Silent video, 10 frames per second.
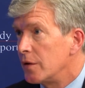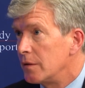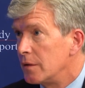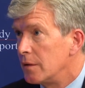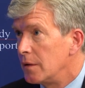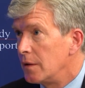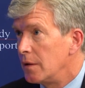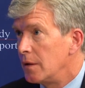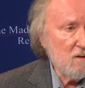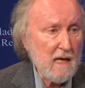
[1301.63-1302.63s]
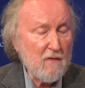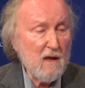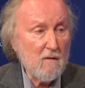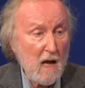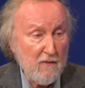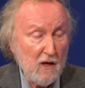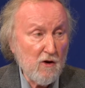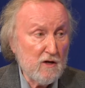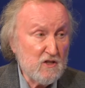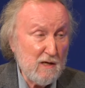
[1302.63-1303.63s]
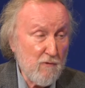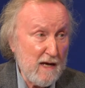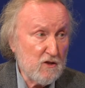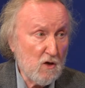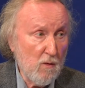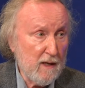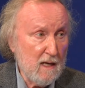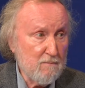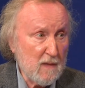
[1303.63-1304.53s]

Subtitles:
Oh yeah, absolutely. I think you're going to see rates going up.